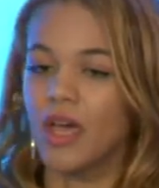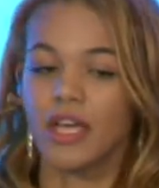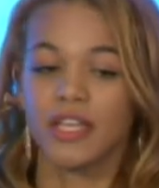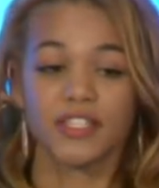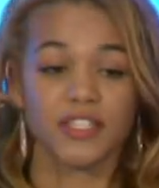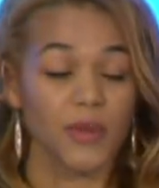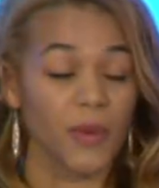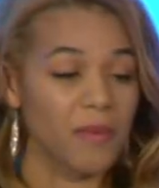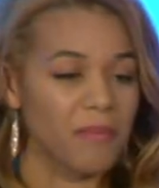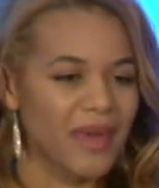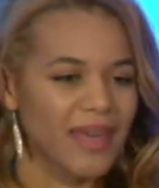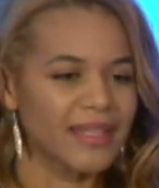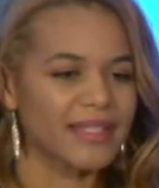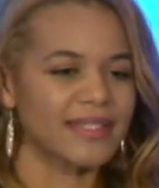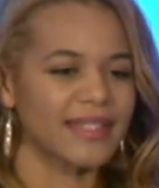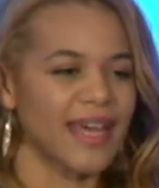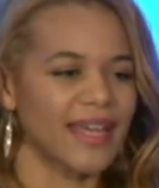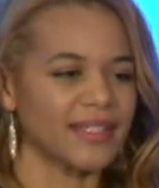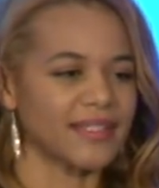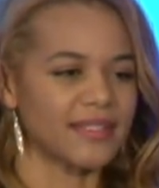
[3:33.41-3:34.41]
So it makes
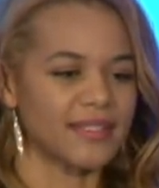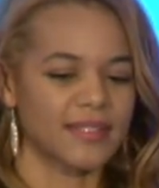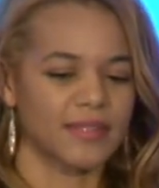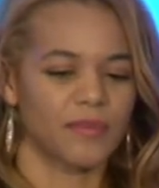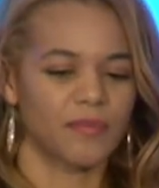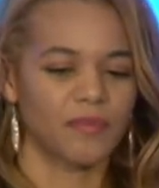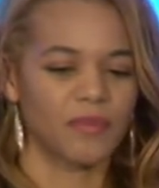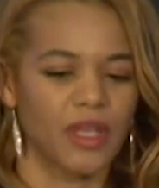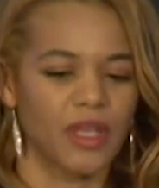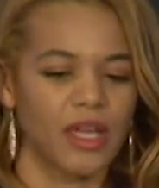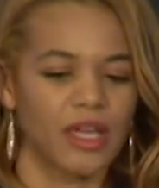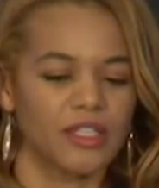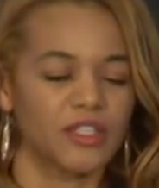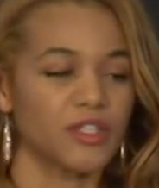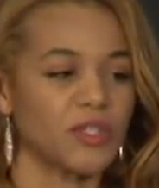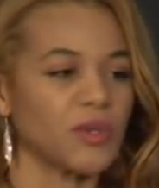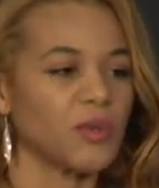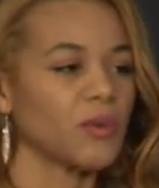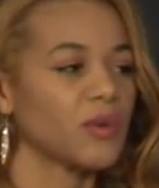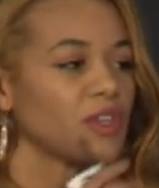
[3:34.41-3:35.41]
sense
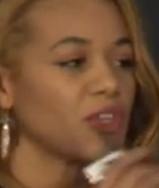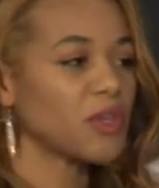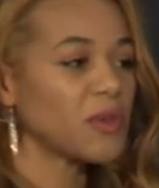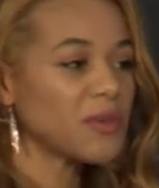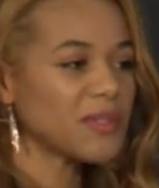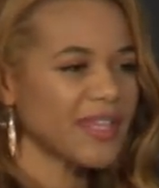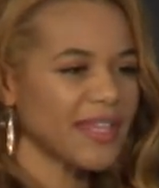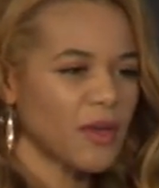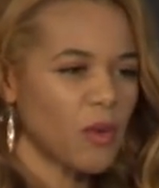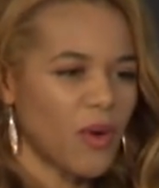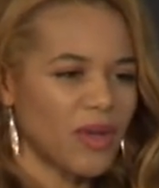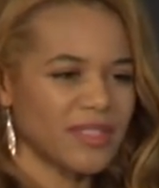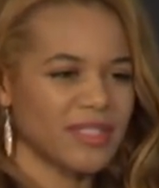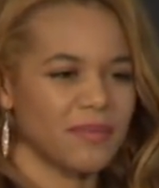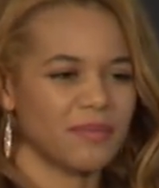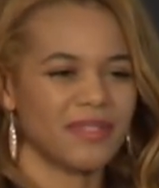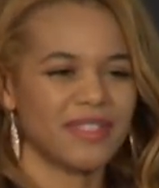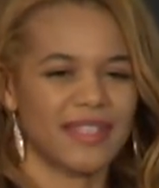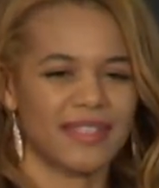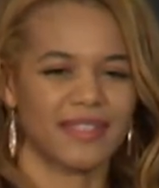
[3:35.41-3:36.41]
to use a
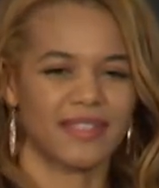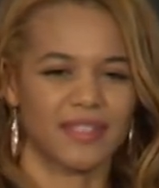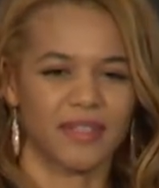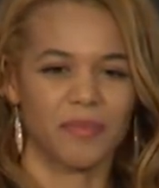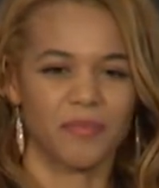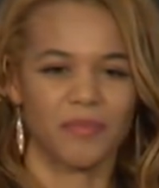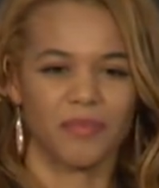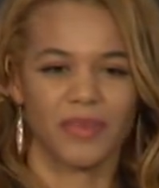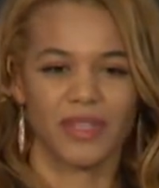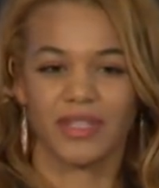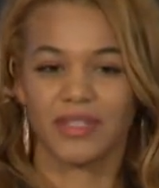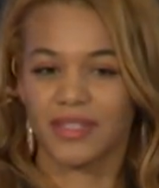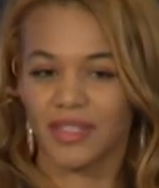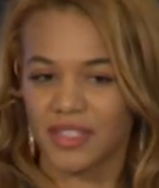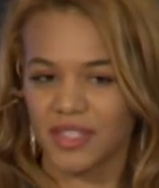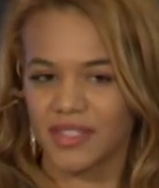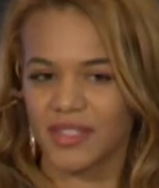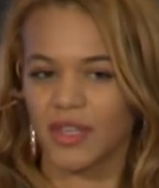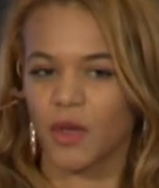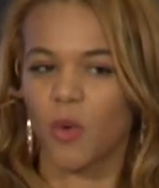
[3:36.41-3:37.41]
quantum system,
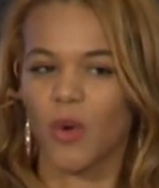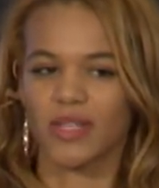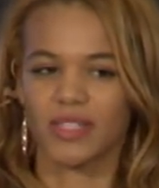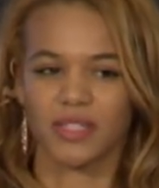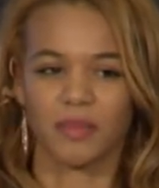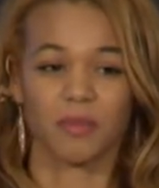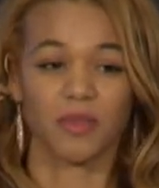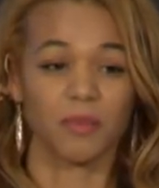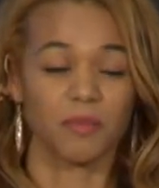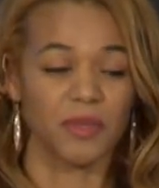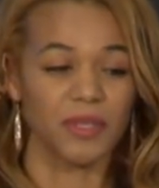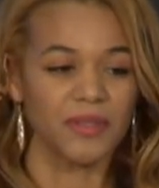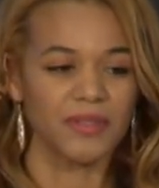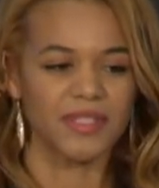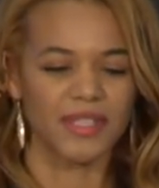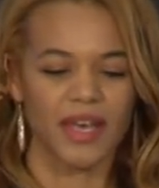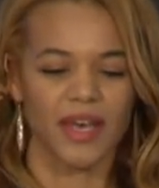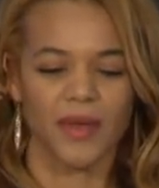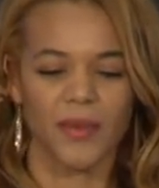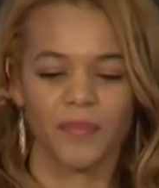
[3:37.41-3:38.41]
such as a quantum
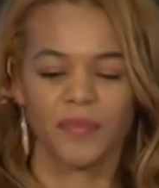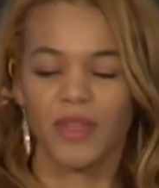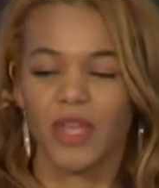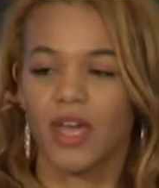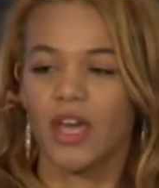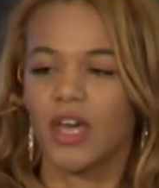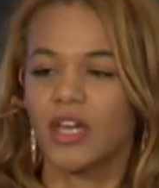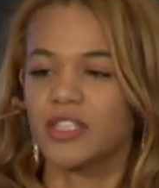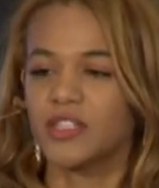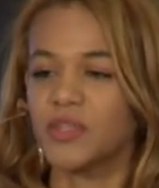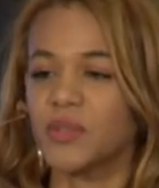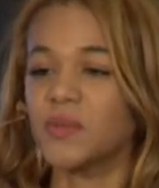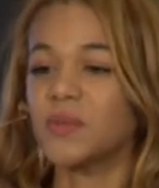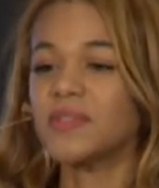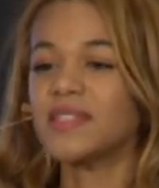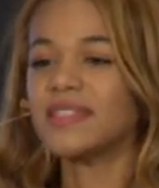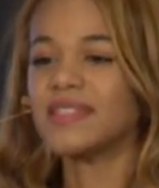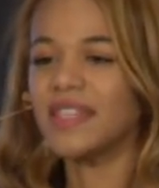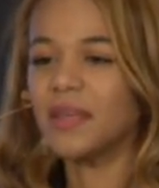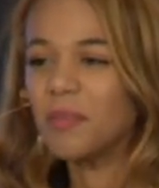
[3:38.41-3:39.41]
computer, to
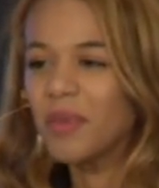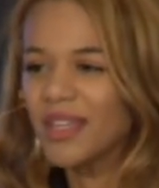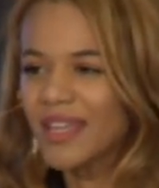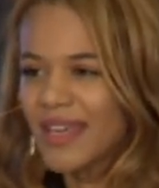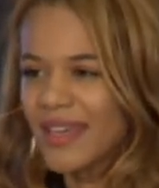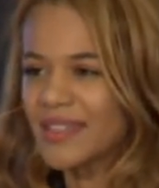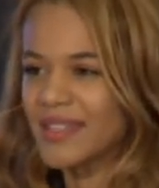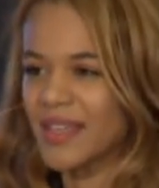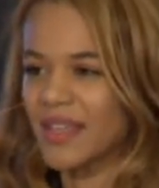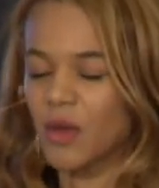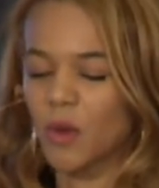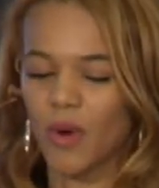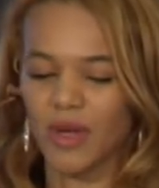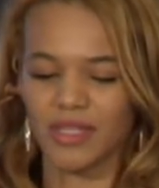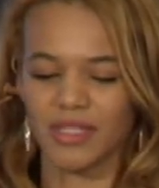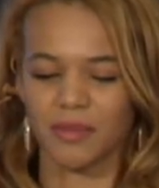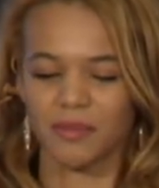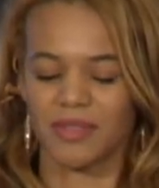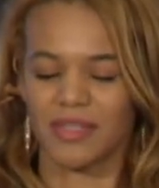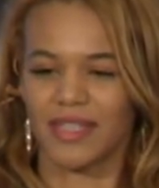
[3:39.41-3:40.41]
simulate a
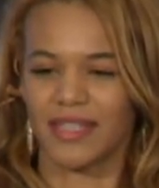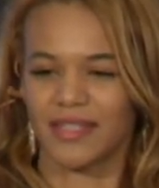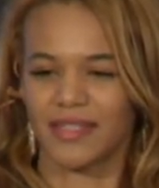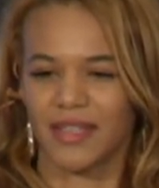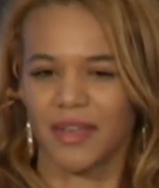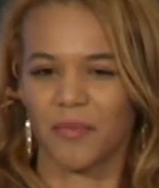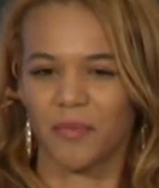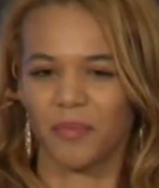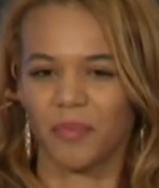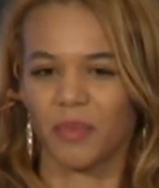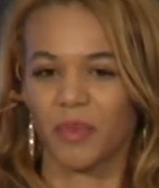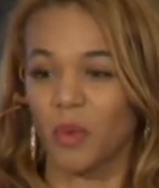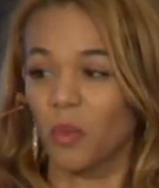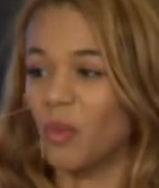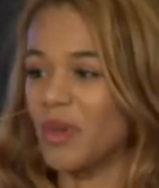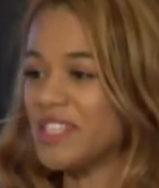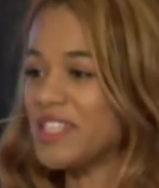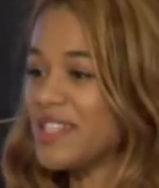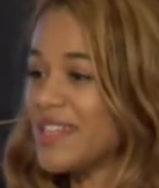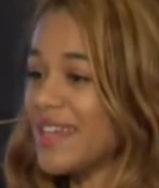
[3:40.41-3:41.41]
quantum system,
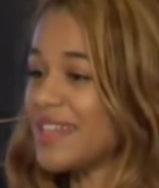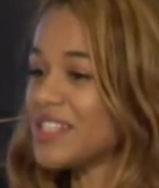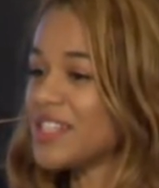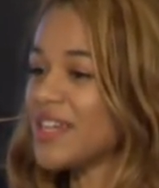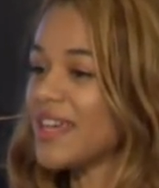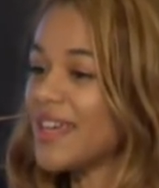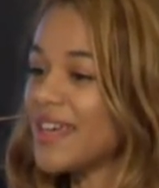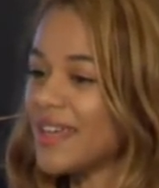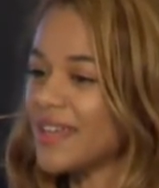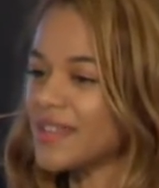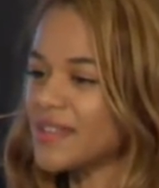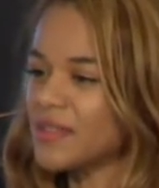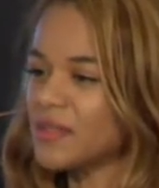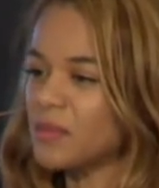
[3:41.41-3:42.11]
which nature is.